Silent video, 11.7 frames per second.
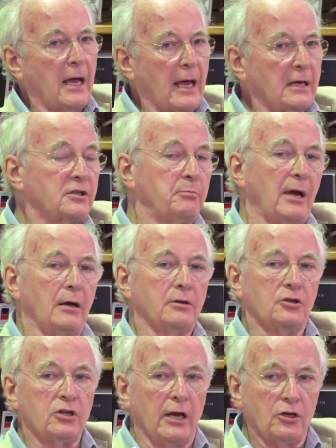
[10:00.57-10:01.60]
has the power
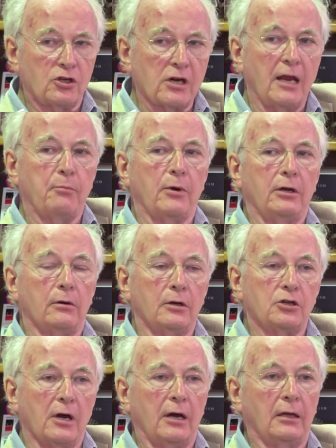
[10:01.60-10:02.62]
to change shape when you're
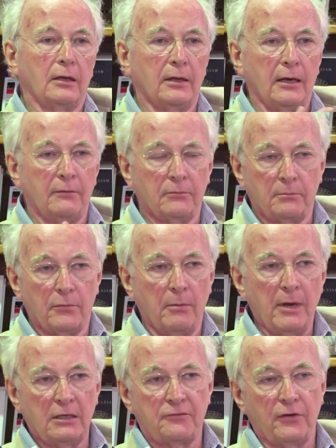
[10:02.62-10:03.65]
a child and then
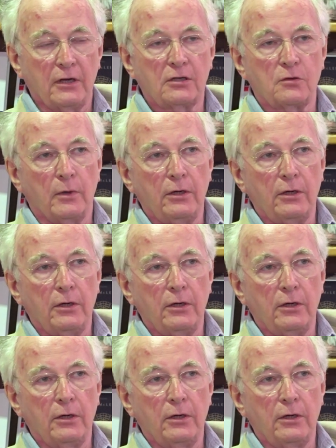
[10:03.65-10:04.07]
remains fixed